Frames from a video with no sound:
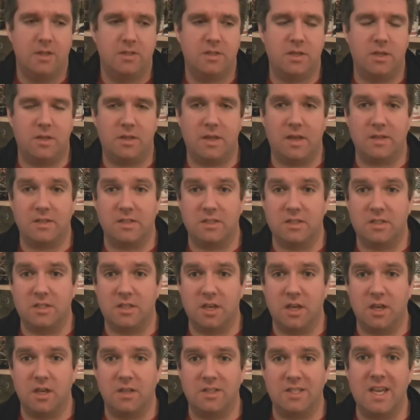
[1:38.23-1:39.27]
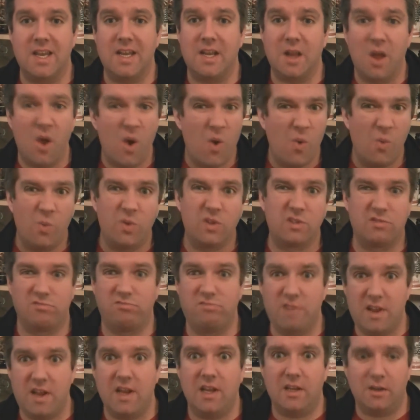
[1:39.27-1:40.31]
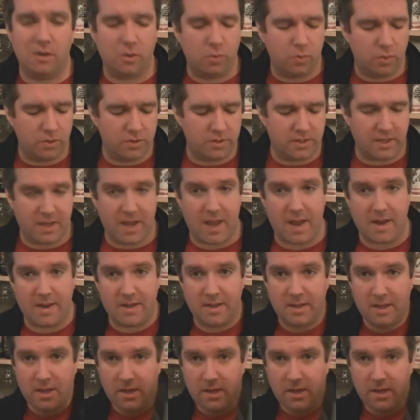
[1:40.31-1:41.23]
2013, was really good once again.